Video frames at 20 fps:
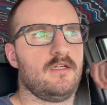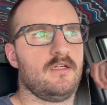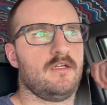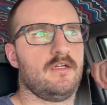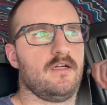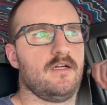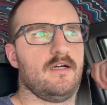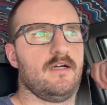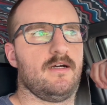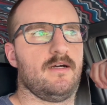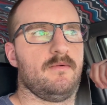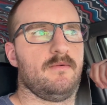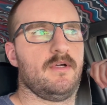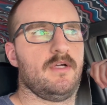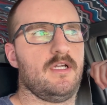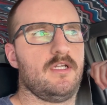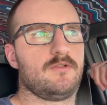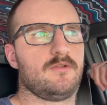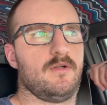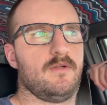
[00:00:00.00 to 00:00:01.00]

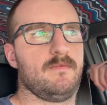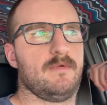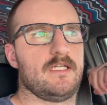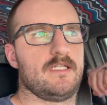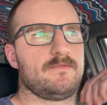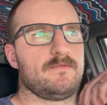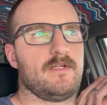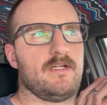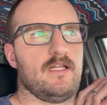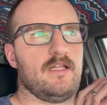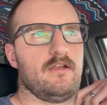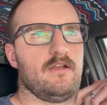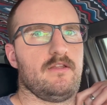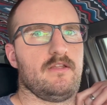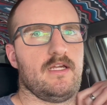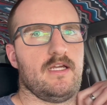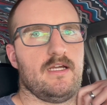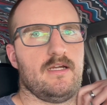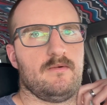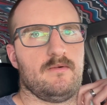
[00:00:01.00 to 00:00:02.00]
20 miles per gallon on the
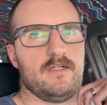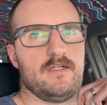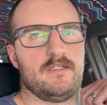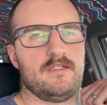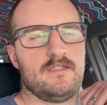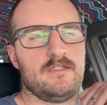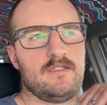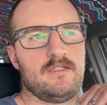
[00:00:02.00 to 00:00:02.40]
highway.